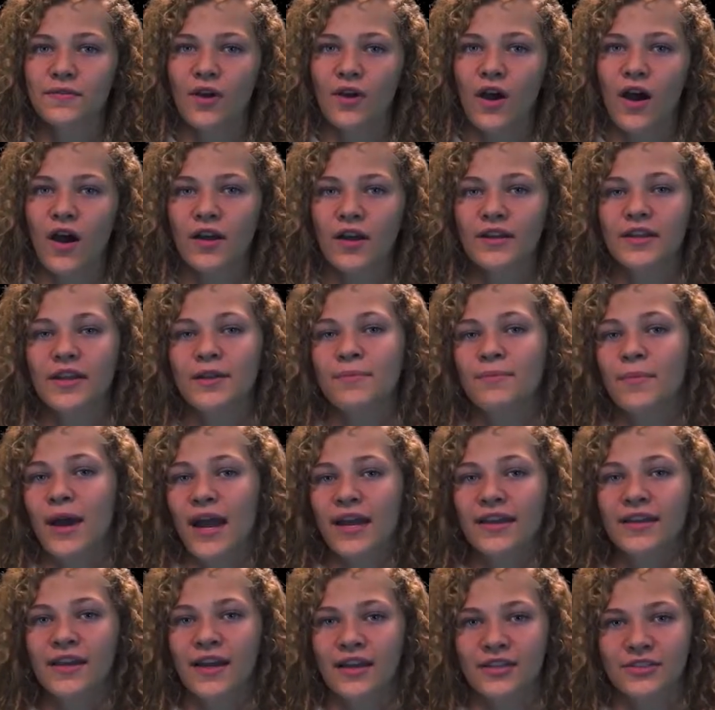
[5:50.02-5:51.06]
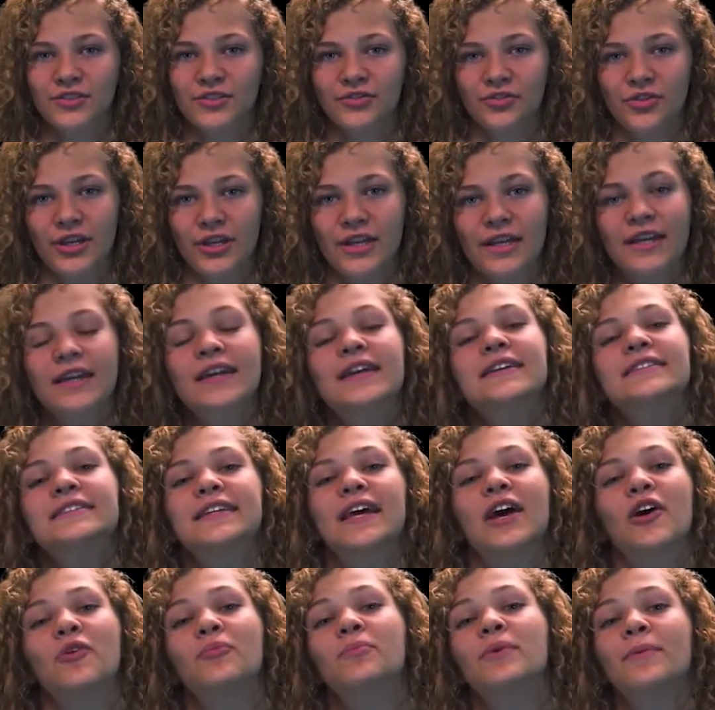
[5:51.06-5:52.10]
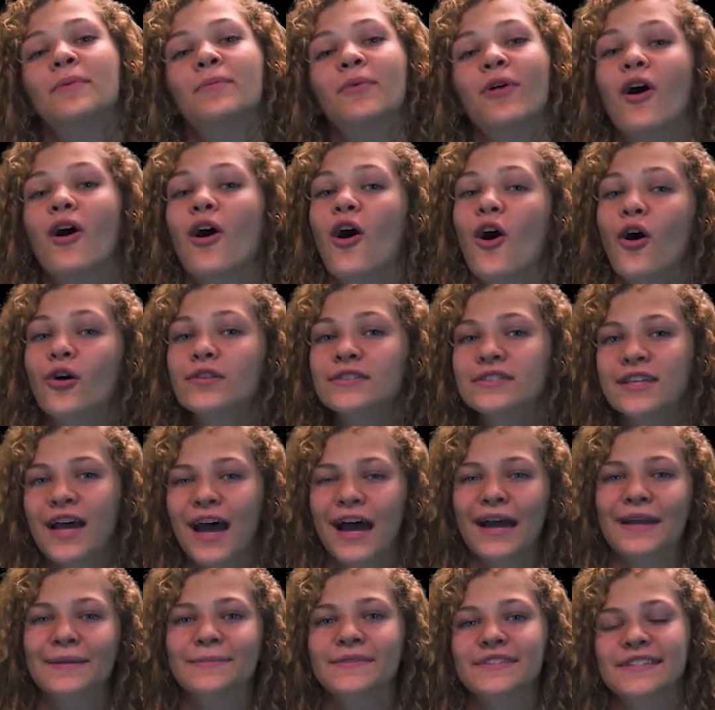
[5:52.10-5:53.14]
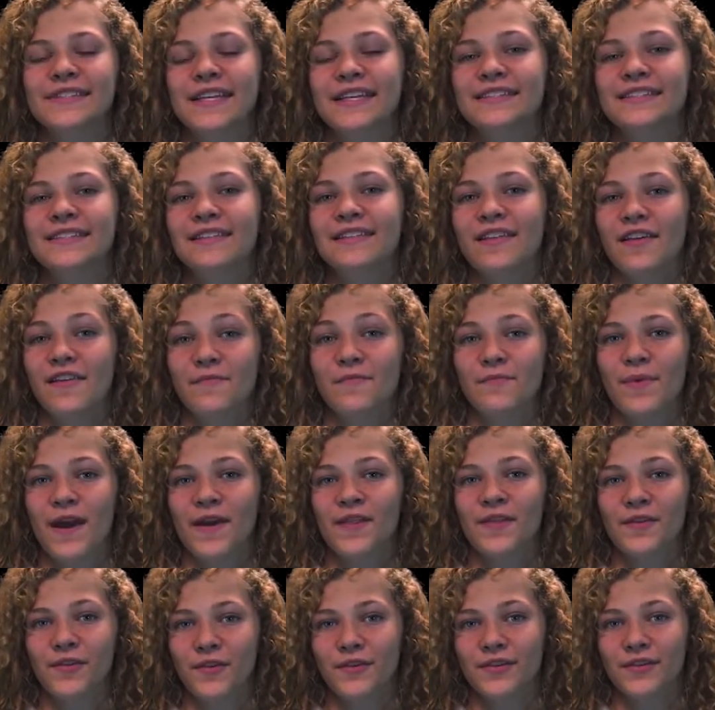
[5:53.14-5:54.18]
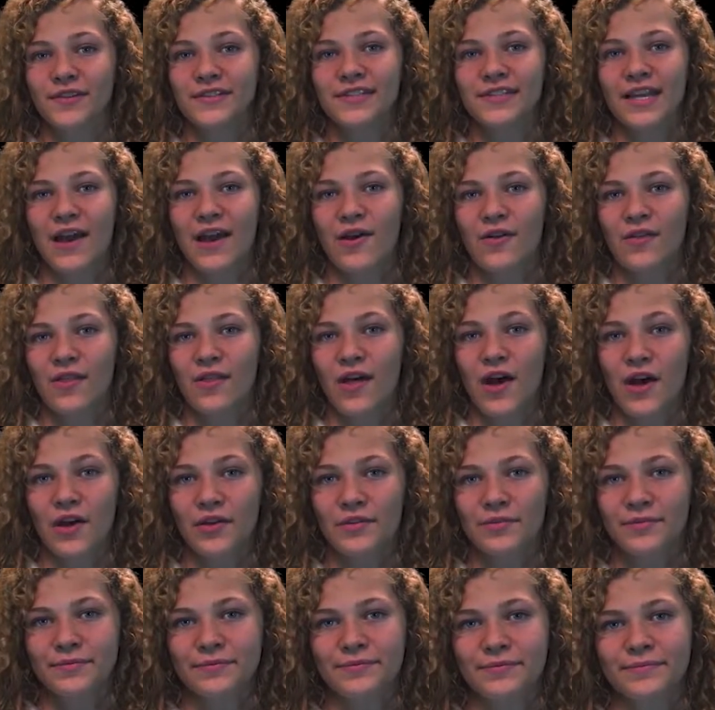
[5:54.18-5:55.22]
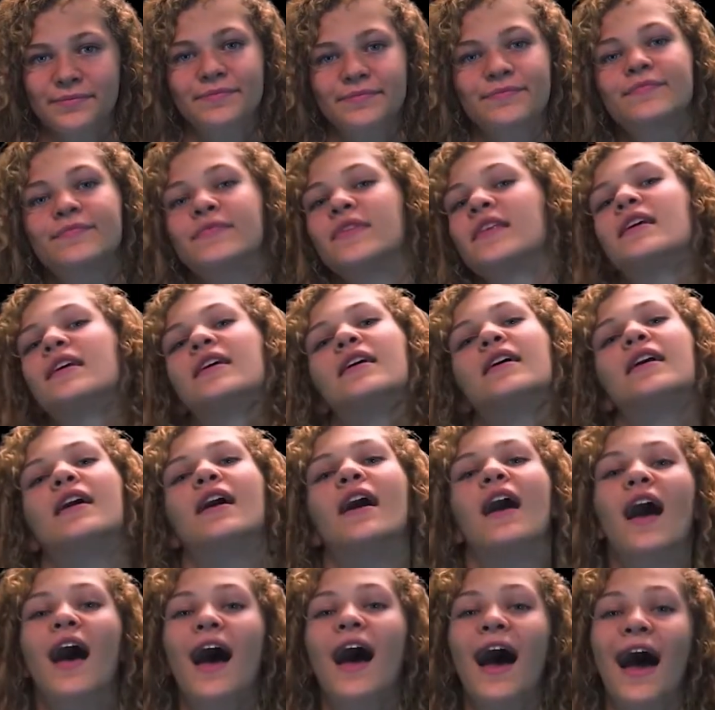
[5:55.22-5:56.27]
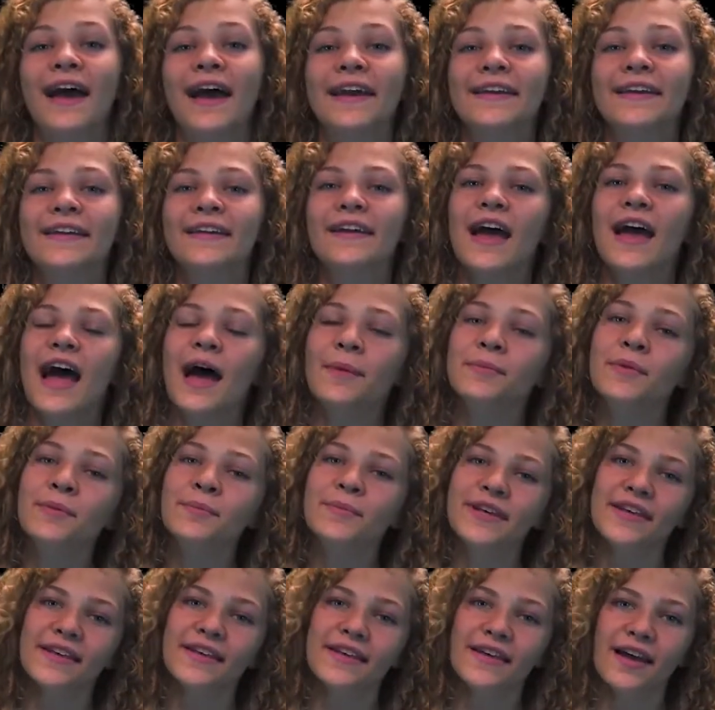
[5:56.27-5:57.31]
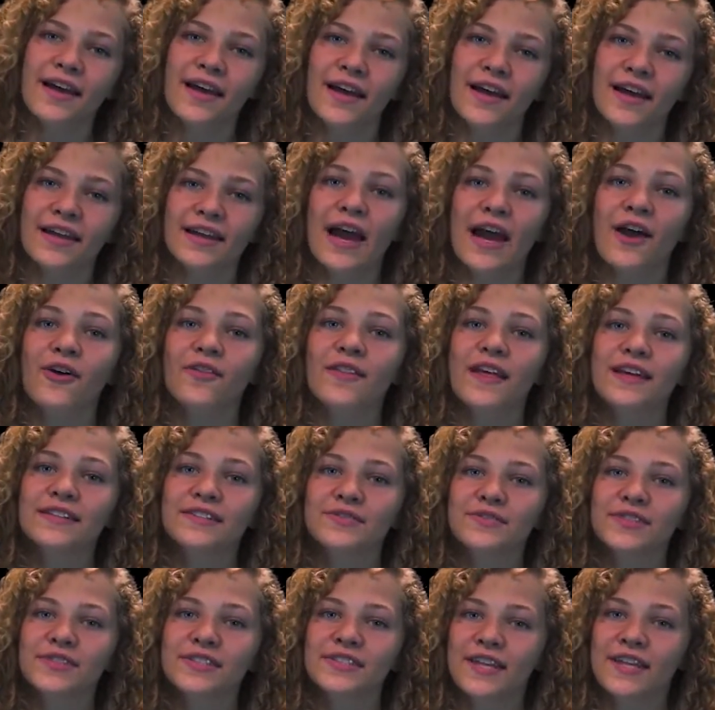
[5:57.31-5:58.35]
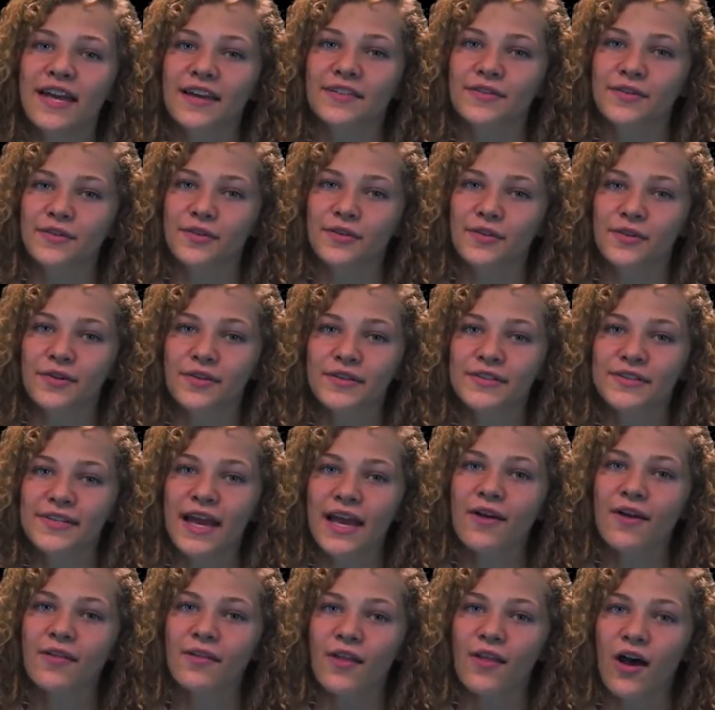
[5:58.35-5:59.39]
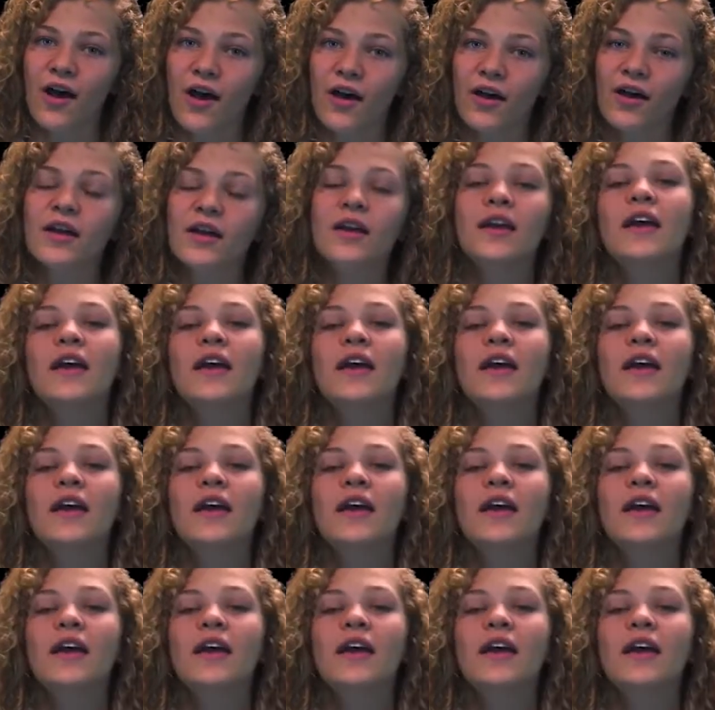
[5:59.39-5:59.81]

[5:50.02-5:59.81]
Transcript: God and my country, to help people at all times, and to live by the Girl Scout law. Hi, I'm Amelia, and I would like to recite the Girl Scout Law